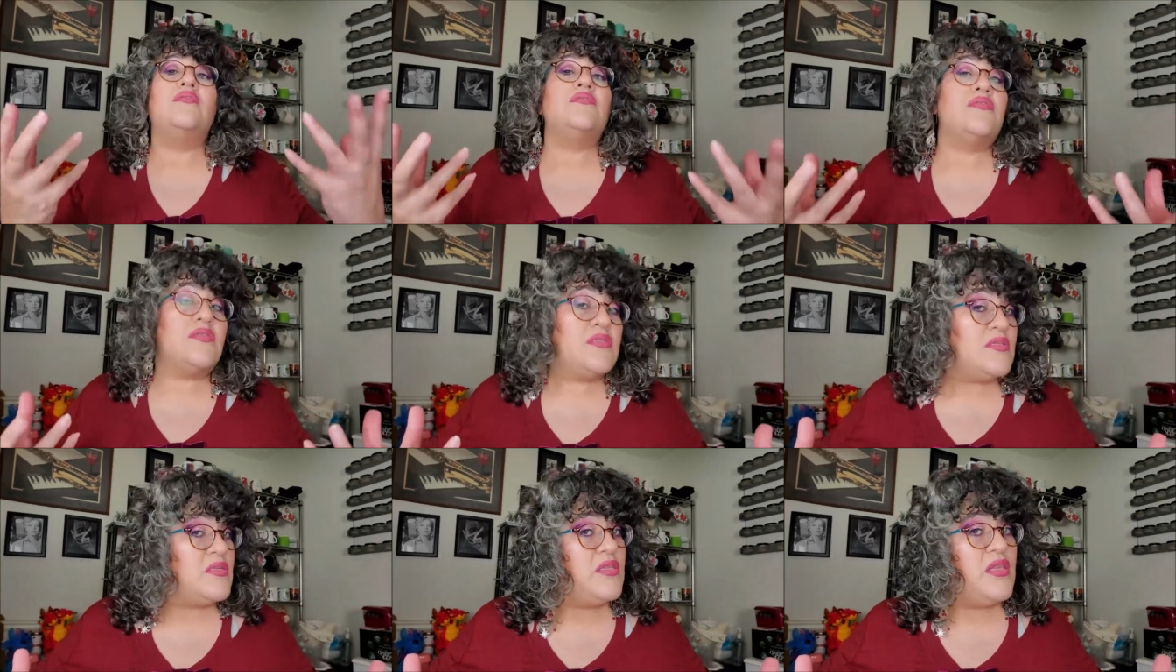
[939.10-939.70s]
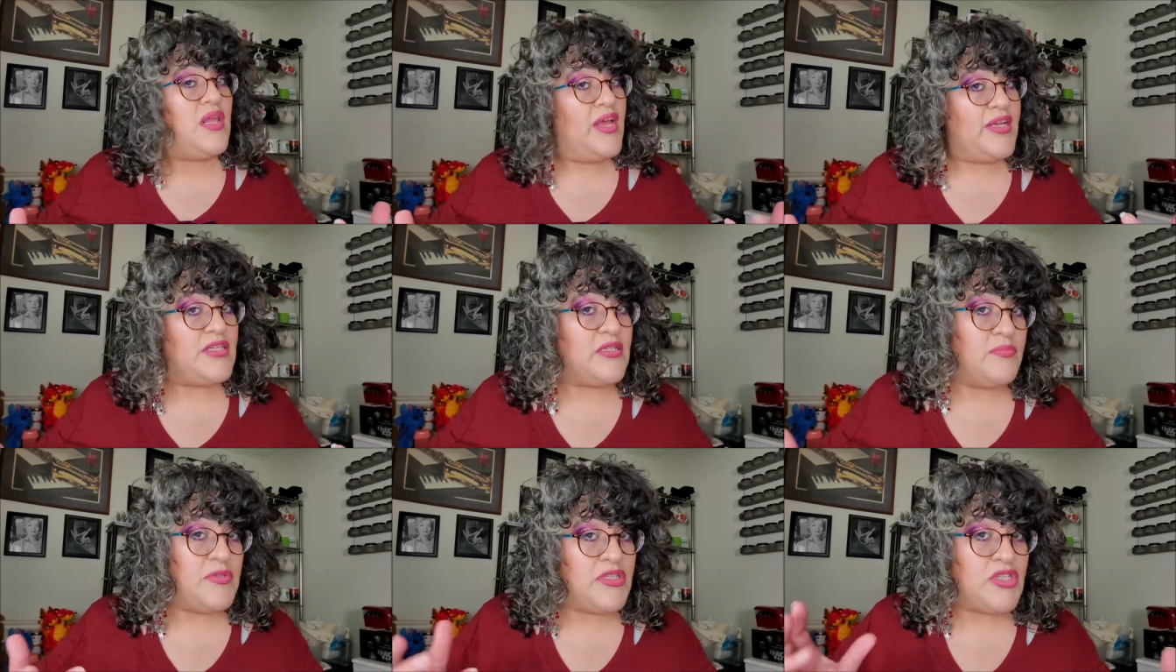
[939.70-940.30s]
slight
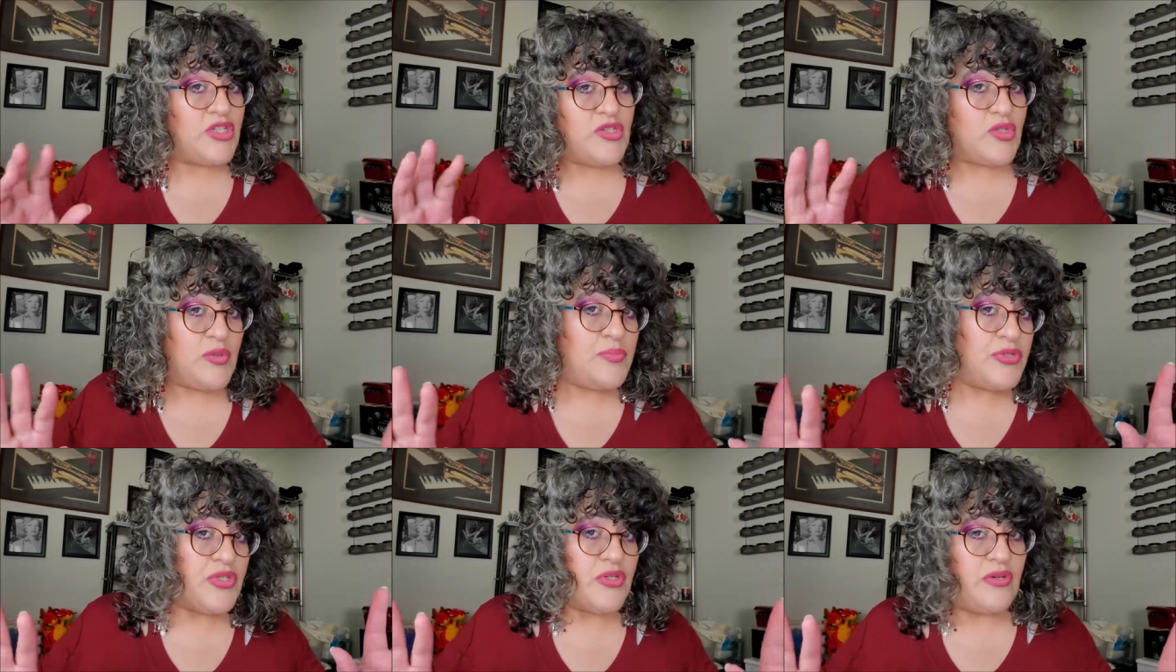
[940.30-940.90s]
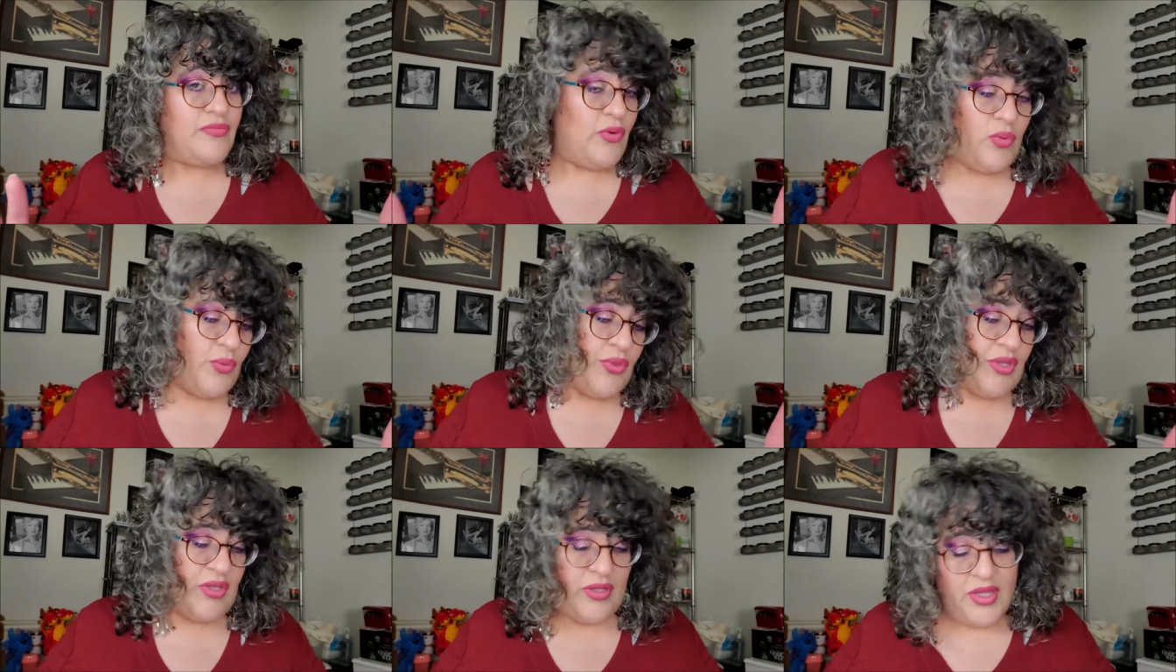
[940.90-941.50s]
misdescription of the whole
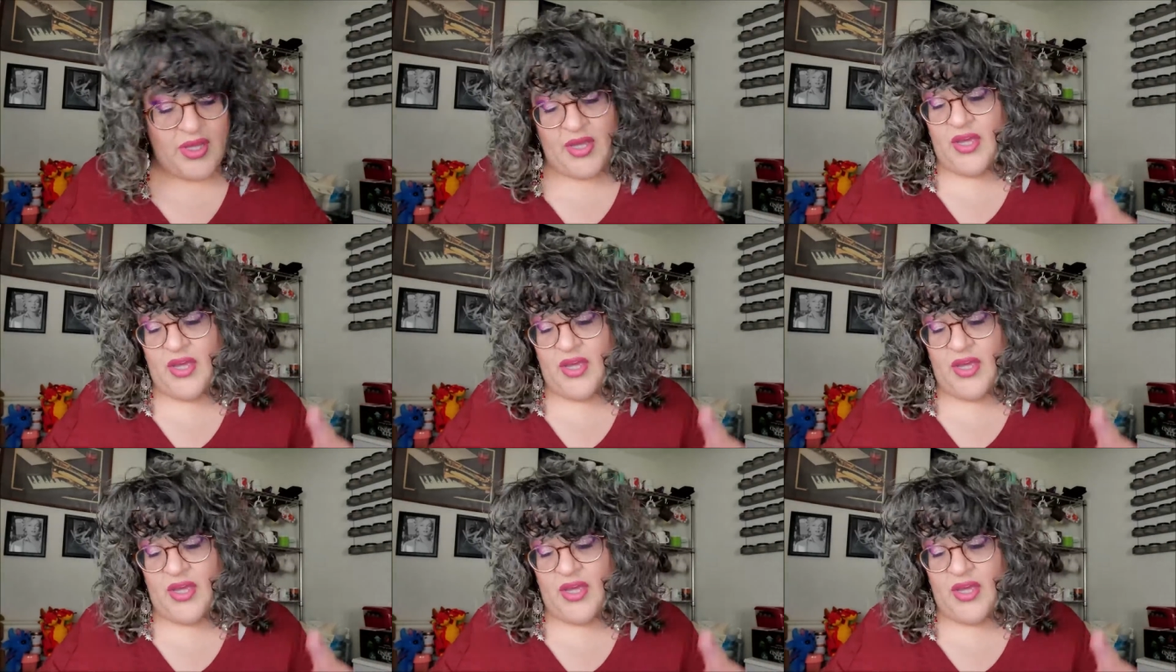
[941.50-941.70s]
thing.